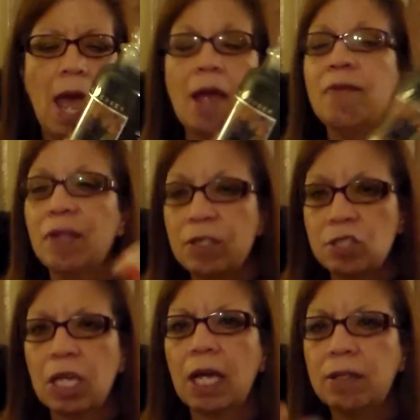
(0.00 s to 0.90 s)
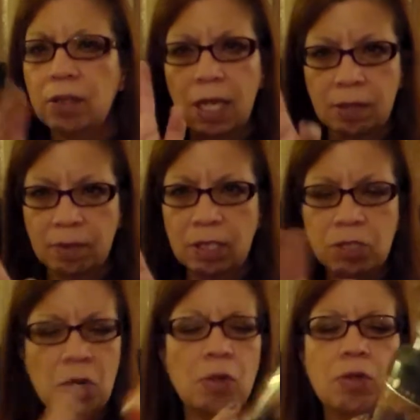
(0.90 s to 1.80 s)
And Village Candle, I
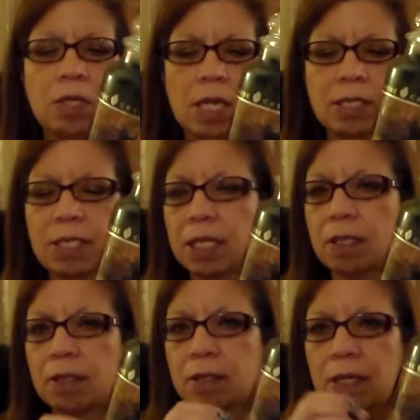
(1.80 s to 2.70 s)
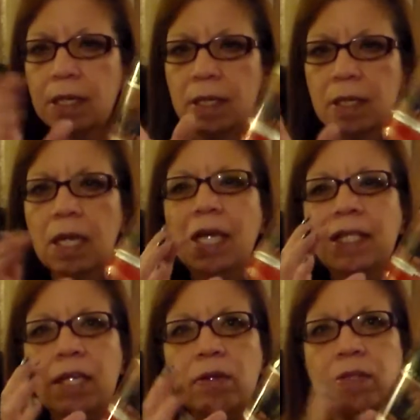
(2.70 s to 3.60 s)
already told you, yes, they, they,
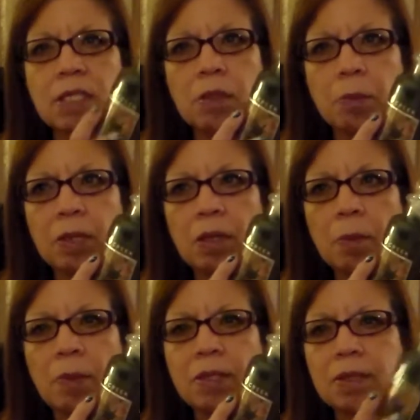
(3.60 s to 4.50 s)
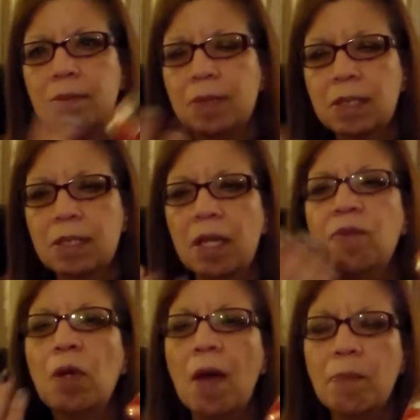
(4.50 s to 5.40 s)
they don't disappear, but
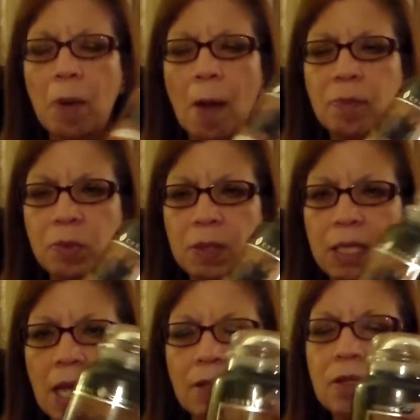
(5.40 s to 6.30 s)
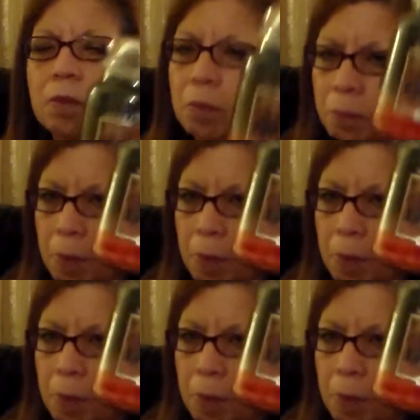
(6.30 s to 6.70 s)
if you have problems with the candle,